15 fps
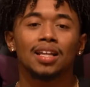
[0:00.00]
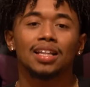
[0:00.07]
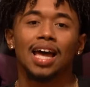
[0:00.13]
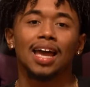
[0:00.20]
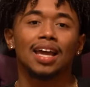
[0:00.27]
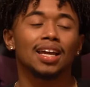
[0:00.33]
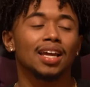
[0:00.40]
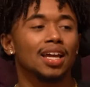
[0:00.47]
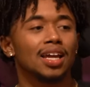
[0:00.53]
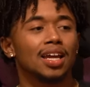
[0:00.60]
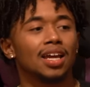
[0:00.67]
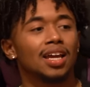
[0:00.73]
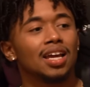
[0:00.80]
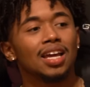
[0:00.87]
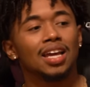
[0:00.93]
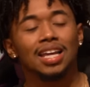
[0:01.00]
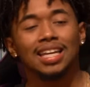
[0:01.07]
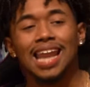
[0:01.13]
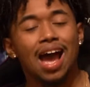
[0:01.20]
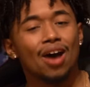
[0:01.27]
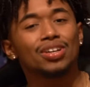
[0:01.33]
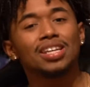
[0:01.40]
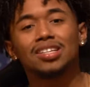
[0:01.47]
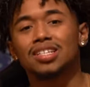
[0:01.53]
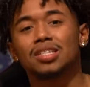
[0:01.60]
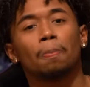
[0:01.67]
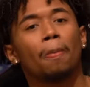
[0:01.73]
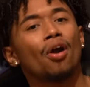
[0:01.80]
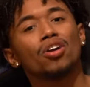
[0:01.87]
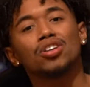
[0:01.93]
Like now he
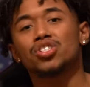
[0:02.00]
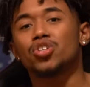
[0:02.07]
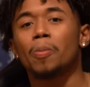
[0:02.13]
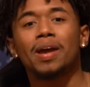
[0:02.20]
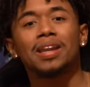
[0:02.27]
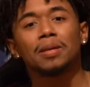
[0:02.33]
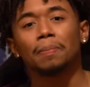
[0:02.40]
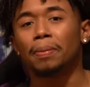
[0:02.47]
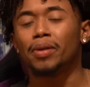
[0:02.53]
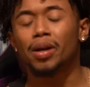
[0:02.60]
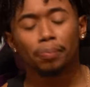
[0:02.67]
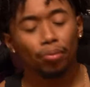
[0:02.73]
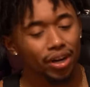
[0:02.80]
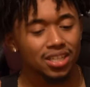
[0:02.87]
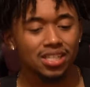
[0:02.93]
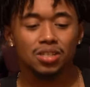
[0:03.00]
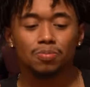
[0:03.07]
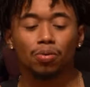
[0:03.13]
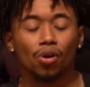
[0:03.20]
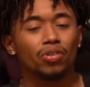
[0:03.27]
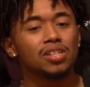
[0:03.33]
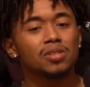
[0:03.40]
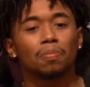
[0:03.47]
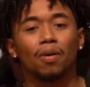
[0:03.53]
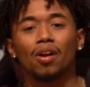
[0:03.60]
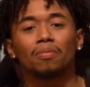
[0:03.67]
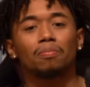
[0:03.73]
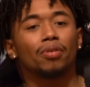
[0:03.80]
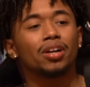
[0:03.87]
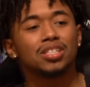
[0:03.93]
just burned so many bridges, bro. He's
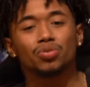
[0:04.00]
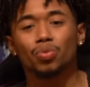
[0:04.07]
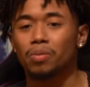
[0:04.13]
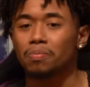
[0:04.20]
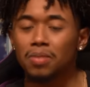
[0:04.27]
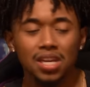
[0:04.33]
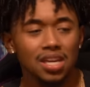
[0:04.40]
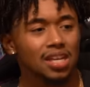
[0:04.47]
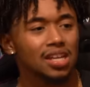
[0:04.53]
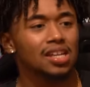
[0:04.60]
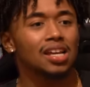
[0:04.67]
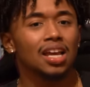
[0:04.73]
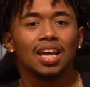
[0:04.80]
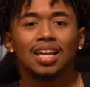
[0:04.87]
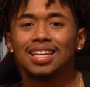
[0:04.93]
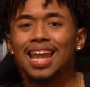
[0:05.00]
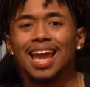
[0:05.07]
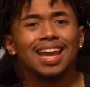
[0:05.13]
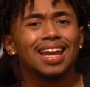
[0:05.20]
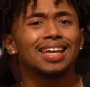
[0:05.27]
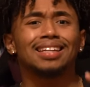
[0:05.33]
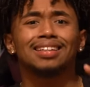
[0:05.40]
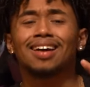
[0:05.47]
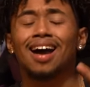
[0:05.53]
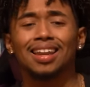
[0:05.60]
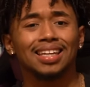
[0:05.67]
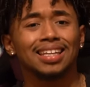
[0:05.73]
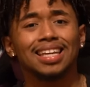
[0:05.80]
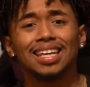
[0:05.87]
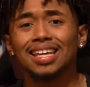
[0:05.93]
burned bridges with me, Nate,
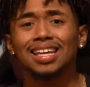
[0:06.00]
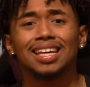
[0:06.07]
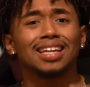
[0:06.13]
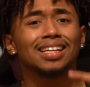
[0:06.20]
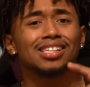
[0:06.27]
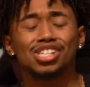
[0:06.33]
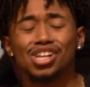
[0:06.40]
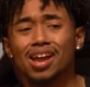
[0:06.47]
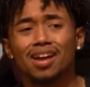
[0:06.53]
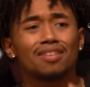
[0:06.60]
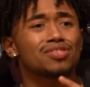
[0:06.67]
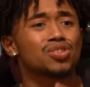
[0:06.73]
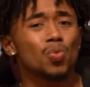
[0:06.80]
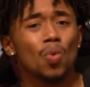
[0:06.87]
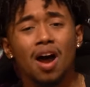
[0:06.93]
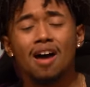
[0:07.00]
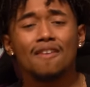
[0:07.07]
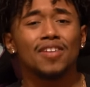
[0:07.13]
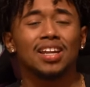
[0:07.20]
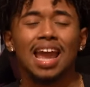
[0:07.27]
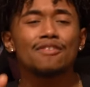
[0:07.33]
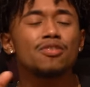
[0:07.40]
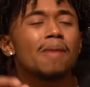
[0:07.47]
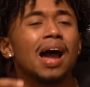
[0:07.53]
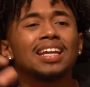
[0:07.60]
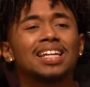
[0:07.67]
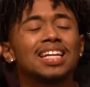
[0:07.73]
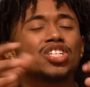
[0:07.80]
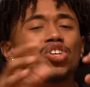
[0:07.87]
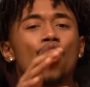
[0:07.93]
CallofKidd, Jeff, Suave,
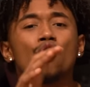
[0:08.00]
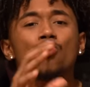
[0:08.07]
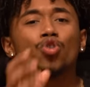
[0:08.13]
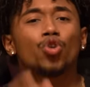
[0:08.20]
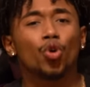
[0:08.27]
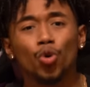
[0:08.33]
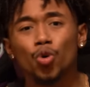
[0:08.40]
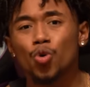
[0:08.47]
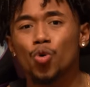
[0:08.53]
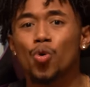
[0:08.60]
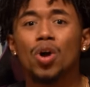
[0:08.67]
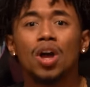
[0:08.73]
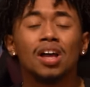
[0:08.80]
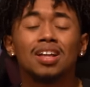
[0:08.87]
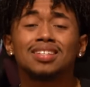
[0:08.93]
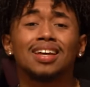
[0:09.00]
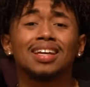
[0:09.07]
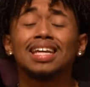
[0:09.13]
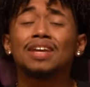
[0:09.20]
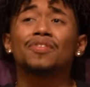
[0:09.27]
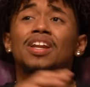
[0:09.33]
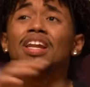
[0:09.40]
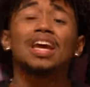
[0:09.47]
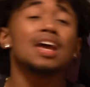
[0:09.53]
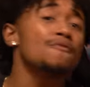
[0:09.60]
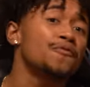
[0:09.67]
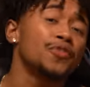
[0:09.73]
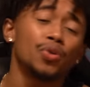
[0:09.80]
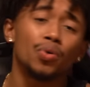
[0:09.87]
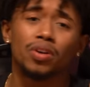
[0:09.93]
everybody in his whole crew, to even
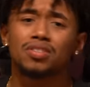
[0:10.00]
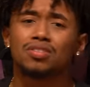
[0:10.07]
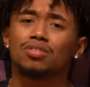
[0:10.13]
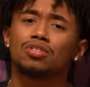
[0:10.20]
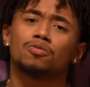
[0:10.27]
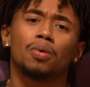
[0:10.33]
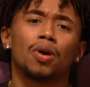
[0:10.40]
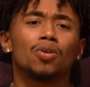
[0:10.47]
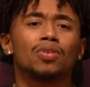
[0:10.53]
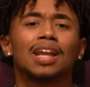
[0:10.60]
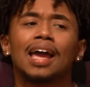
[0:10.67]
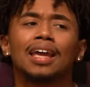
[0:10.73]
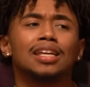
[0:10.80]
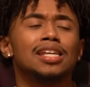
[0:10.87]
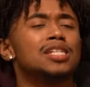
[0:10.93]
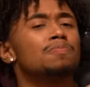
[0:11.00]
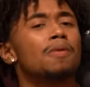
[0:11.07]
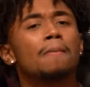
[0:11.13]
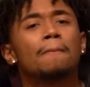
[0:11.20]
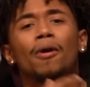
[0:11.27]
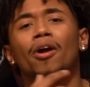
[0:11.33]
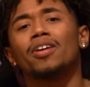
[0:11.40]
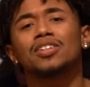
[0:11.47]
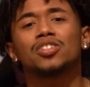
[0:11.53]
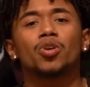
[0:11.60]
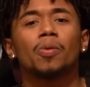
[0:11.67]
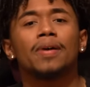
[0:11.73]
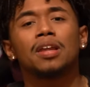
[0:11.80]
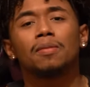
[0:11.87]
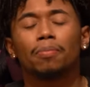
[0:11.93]
influencers, bro. Like he's been burning
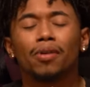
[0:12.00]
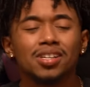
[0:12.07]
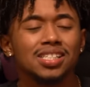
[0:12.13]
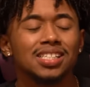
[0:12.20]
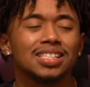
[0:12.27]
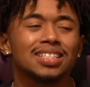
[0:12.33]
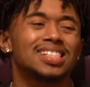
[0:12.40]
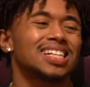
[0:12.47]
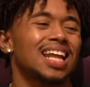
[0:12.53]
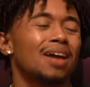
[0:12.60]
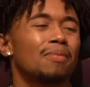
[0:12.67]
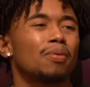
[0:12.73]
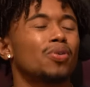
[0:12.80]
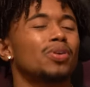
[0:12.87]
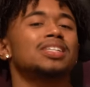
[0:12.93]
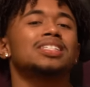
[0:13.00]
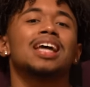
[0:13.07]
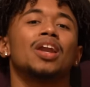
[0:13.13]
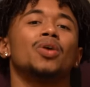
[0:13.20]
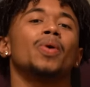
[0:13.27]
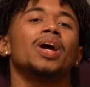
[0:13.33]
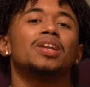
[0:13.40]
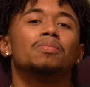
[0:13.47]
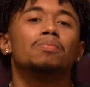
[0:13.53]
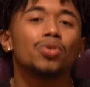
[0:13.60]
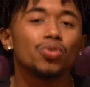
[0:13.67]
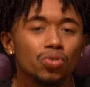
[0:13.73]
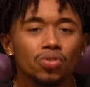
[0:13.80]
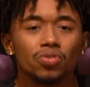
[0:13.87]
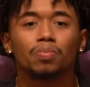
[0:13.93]
so many bridges, and it was like, bro, that's not the way to
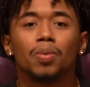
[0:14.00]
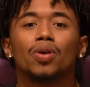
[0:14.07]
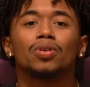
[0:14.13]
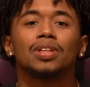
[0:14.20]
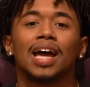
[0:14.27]
move, bro.